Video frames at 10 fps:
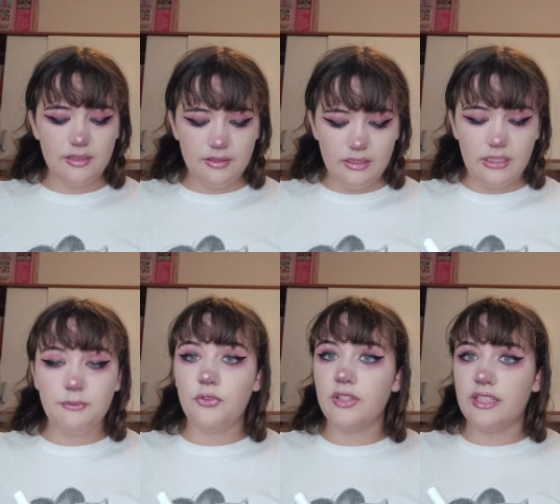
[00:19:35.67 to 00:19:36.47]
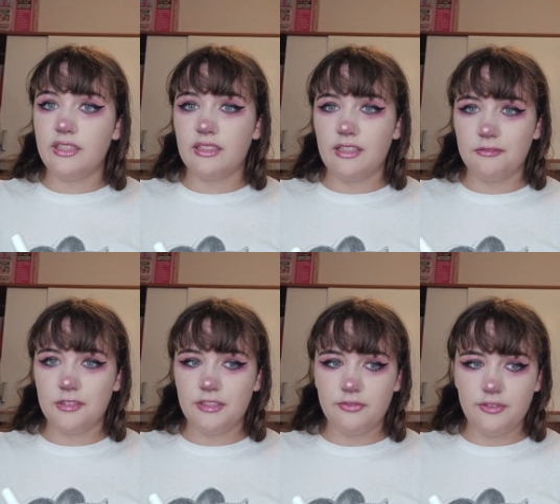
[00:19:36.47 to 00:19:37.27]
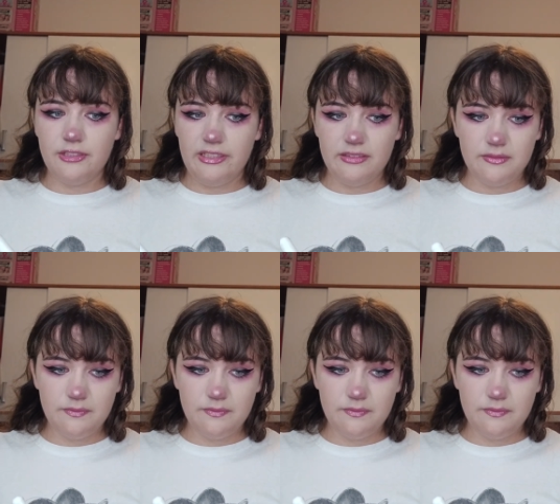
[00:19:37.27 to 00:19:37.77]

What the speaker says: Yeah, I'm forgetting that word for it.